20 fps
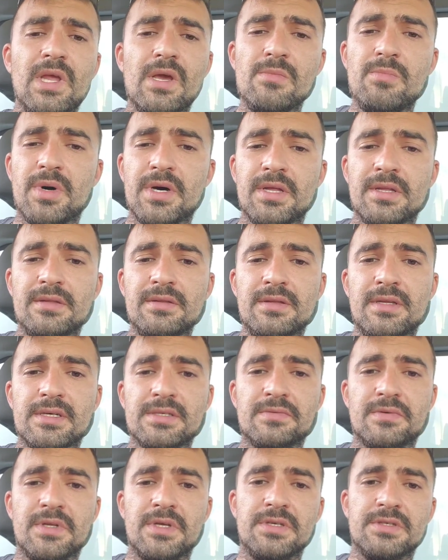But
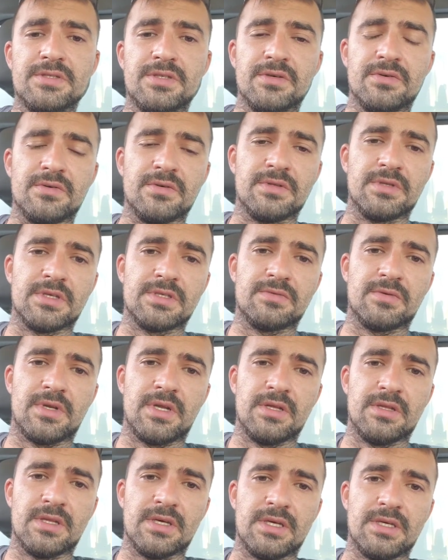that's what he's doing. That's what
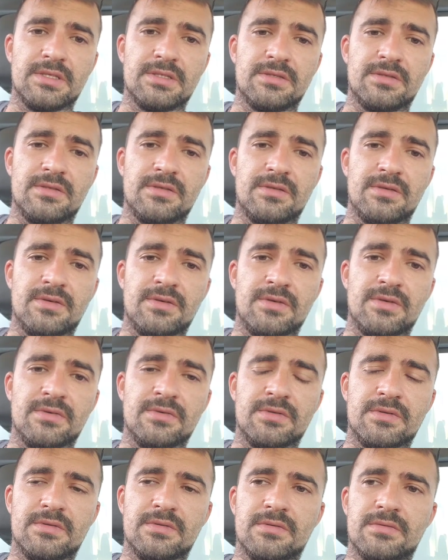he likes to do,
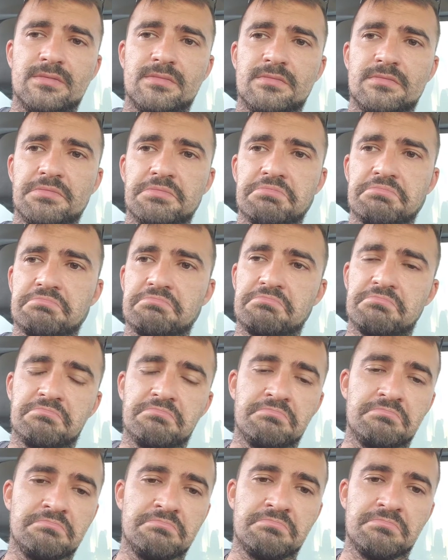and
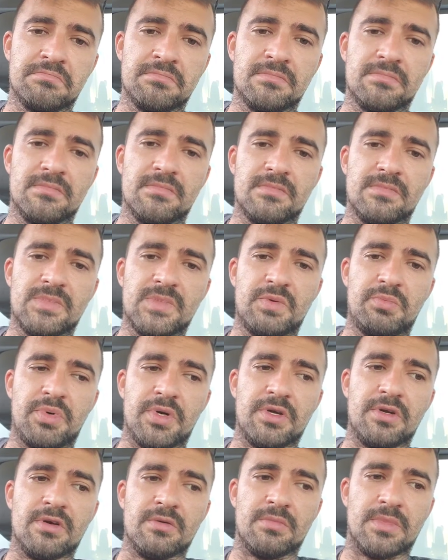it's
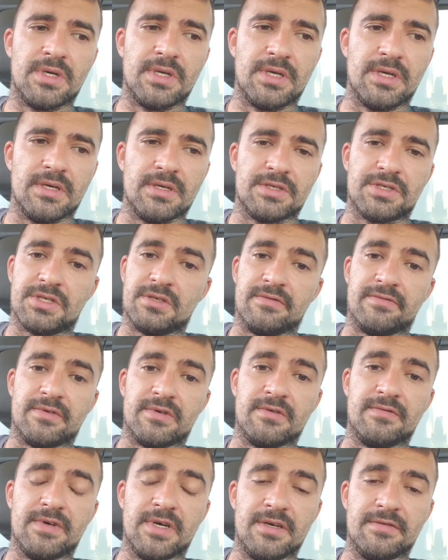pretty good money actually
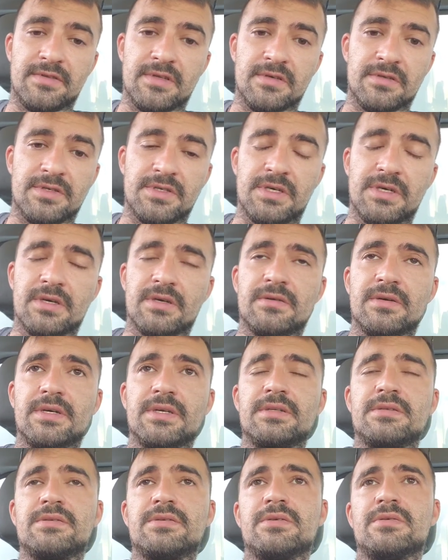for a 5-ton truck, right?
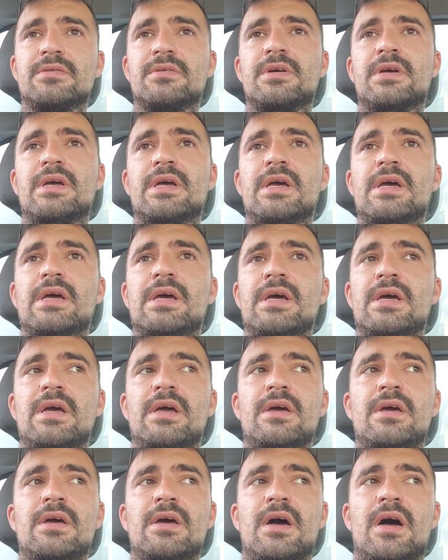So
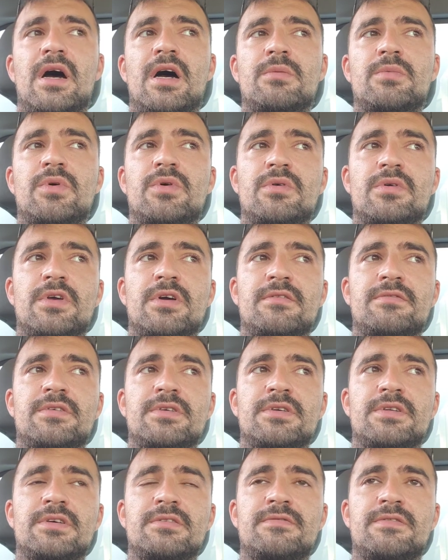I'm going
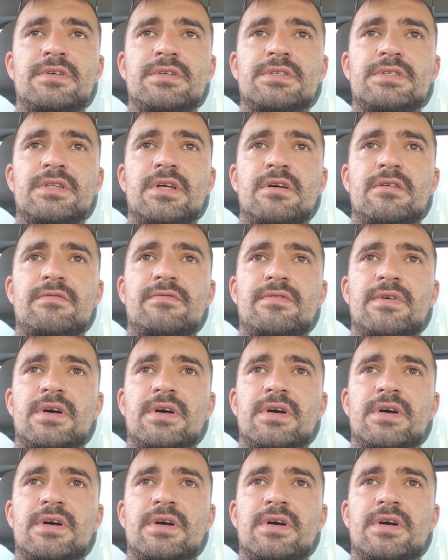after different stuff.